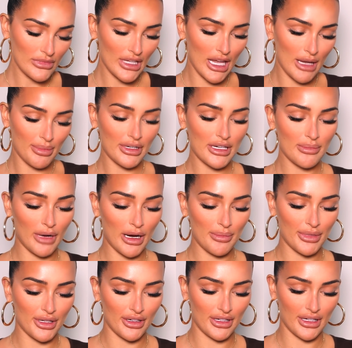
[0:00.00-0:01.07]
Ebony might
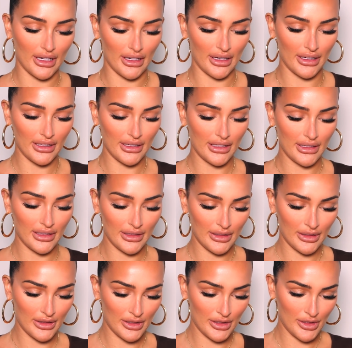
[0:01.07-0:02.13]
be okay.
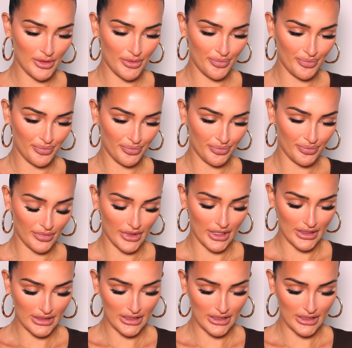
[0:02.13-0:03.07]
Let's